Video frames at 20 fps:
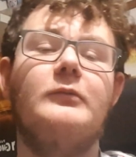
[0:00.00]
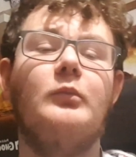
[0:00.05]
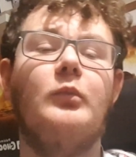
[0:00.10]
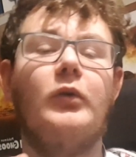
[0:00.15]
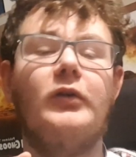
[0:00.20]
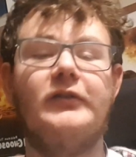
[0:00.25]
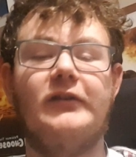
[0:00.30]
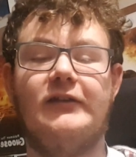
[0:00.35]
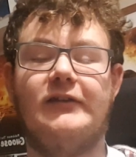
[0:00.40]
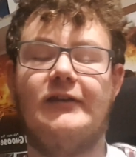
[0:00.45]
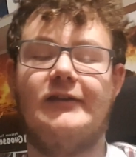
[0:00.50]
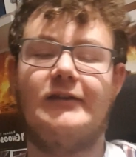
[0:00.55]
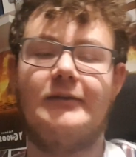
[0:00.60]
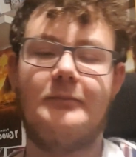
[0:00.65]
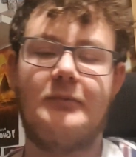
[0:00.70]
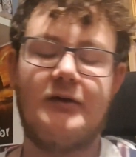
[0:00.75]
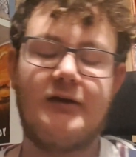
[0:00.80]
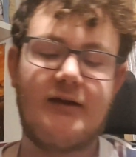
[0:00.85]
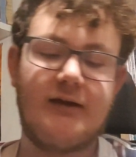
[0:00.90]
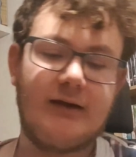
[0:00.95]
wanted it to
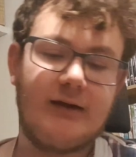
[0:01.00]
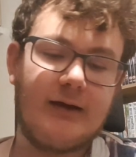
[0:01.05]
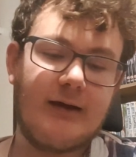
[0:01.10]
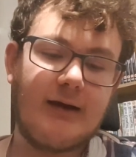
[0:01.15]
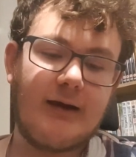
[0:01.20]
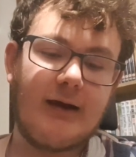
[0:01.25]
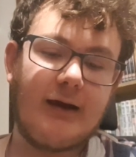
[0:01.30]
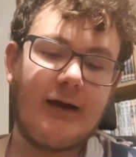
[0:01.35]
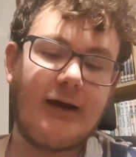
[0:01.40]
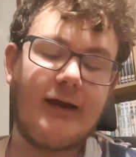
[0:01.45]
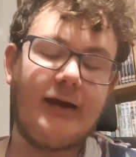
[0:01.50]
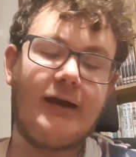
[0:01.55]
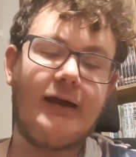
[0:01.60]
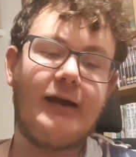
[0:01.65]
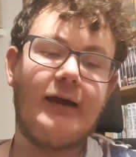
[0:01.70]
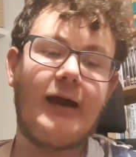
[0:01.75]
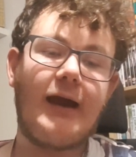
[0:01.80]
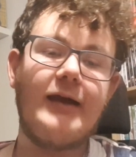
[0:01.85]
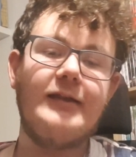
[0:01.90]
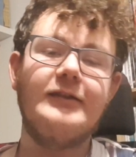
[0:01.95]
be.
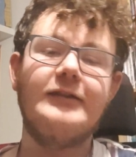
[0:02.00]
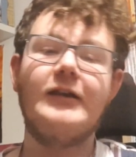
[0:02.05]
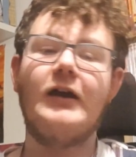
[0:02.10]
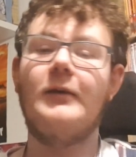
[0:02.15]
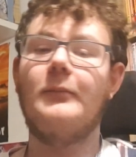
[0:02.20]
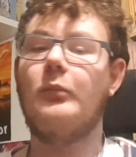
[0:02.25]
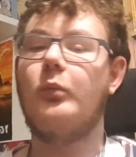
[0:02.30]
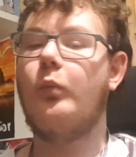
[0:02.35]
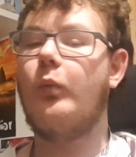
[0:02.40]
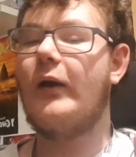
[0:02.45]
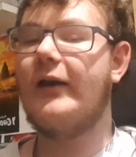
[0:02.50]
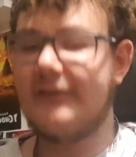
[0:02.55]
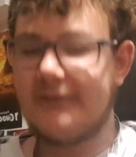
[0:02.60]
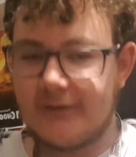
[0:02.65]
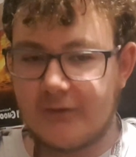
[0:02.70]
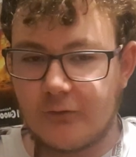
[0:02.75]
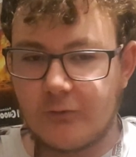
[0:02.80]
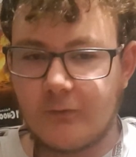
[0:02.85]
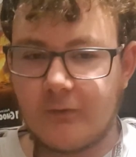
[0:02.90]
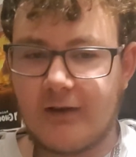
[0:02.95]
He ends up
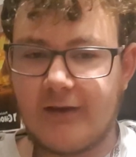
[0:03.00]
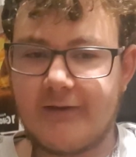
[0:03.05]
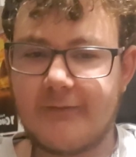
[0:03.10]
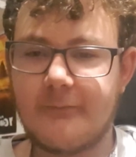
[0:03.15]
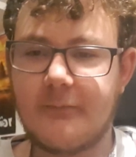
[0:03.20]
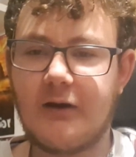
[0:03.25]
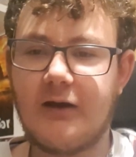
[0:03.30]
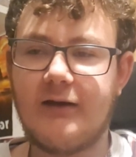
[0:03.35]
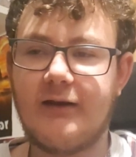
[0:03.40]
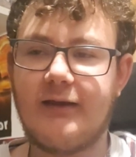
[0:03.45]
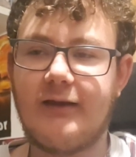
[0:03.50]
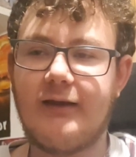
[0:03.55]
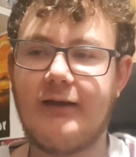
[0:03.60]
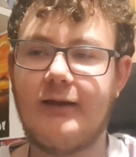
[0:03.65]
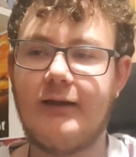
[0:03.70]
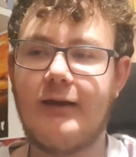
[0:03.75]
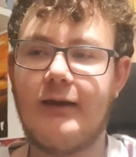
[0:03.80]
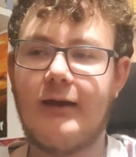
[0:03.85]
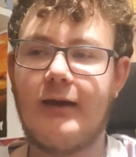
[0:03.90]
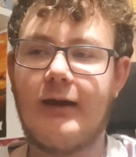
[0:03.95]
wasting all his
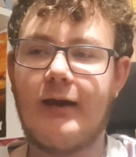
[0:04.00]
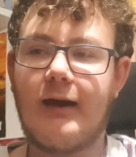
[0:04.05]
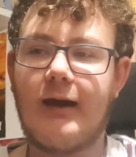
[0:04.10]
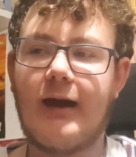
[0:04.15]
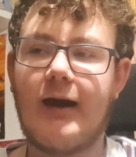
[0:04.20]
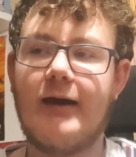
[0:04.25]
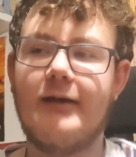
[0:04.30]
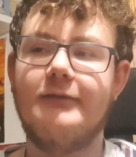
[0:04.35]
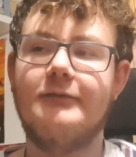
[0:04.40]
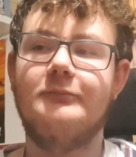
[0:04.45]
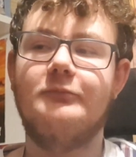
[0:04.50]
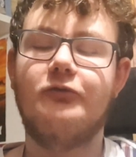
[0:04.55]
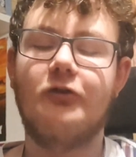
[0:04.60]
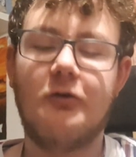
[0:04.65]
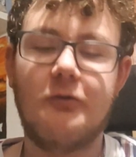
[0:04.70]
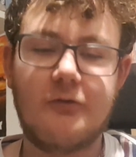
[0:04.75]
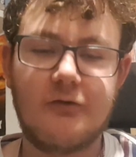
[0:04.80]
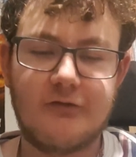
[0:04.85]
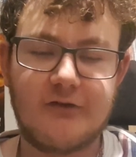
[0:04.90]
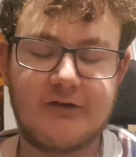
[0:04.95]
money and
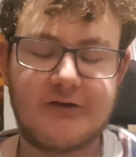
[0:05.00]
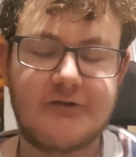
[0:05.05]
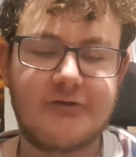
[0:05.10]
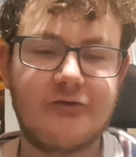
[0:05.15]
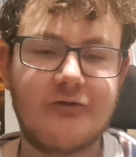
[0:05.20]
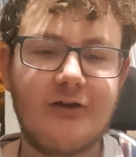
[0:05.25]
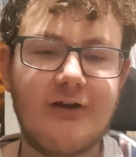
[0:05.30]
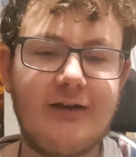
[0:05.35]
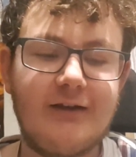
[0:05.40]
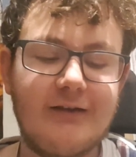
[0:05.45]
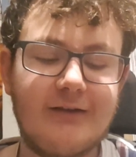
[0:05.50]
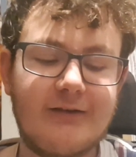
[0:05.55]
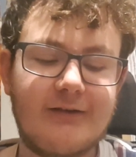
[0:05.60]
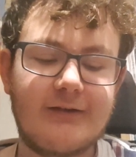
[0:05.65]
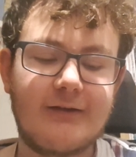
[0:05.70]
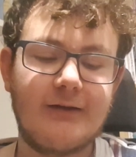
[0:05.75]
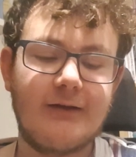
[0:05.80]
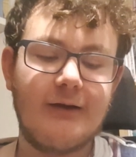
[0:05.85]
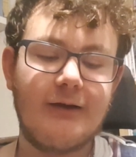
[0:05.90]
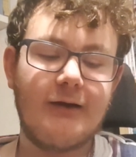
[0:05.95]
broke on the
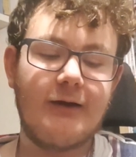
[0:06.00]
streets.